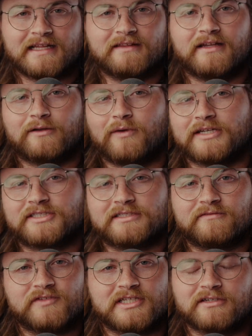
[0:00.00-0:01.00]
They like
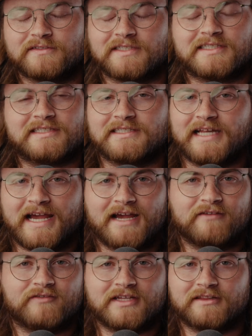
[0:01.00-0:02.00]
watching the videos. It's easy to
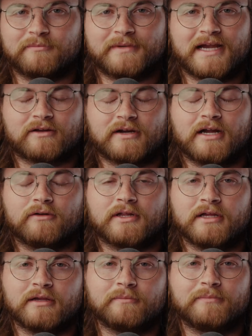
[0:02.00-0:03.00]
have in the background.